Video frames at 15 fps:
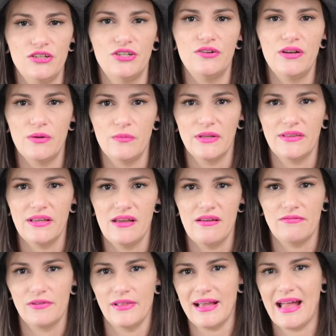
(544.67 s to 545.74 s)
shooting with
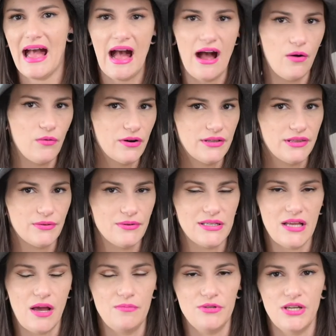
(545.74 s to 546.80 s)
it for like an hour at the
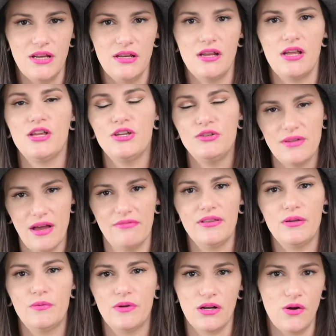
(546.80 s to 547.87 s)
reception, you
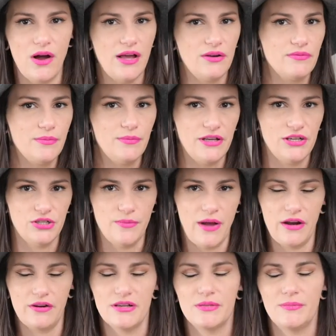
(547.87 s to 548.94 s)
definitely want to go ahead and replace your
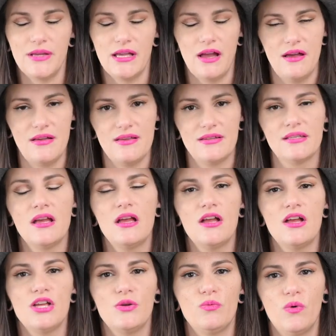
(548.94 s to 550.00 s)
batteries because
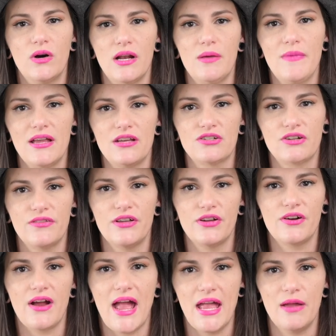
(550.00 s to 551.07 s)
you want to make sure that
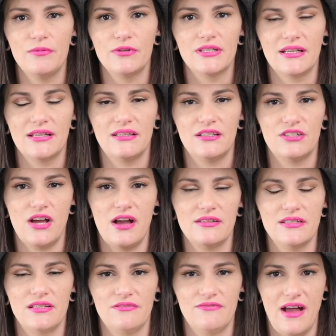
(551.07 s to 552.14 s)
you're able to get the
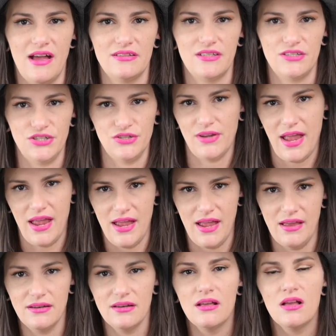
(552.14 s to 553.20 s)
shots as fast as you
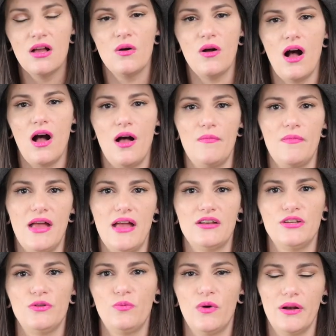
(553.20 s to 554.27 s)
can. Um,
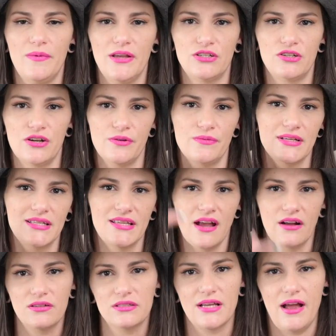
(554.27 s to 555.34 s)
and you want to make sure your
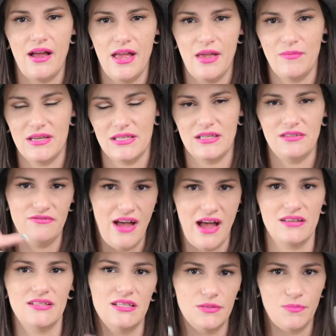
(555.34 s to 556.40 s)
recycle time is as
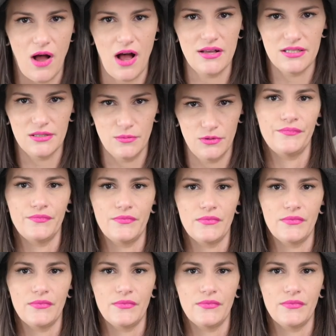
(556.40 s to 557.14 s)
fast as possible.